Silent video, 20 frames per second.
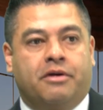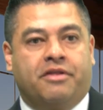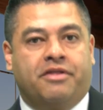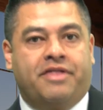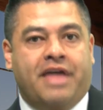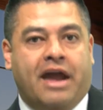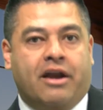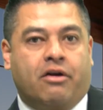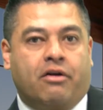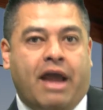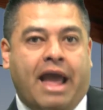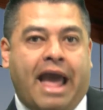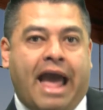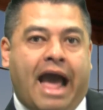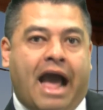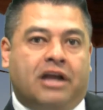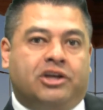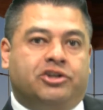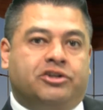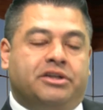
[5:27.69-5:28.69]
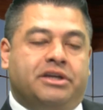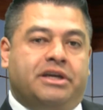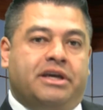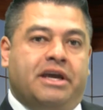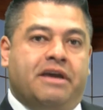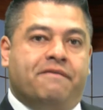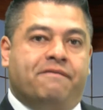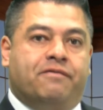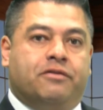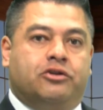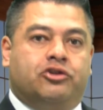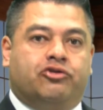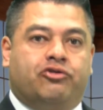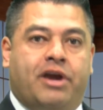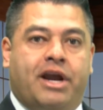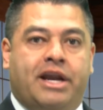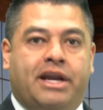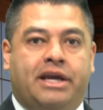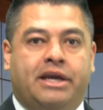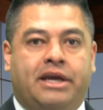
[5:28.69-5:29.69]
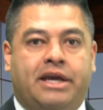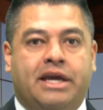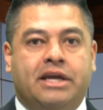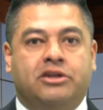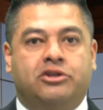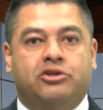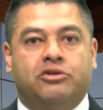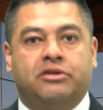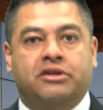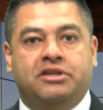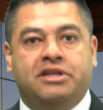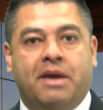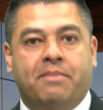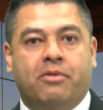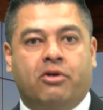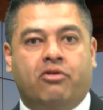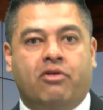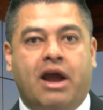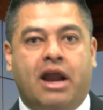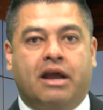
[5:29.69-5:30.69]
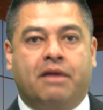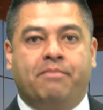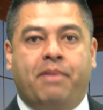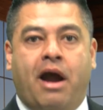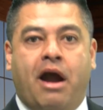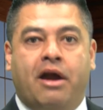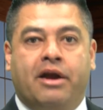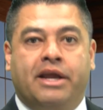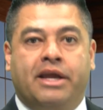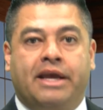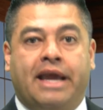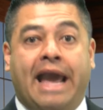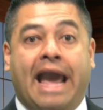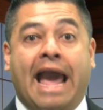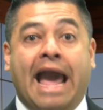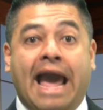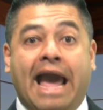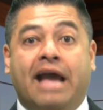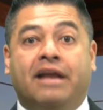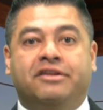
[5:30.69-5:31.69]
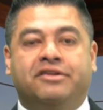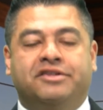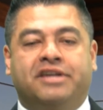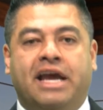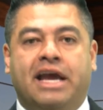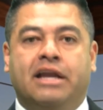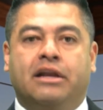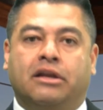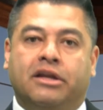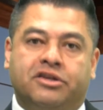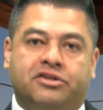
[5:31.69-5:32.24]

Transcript: that are actually infiltrating into the Democratic Party and saying,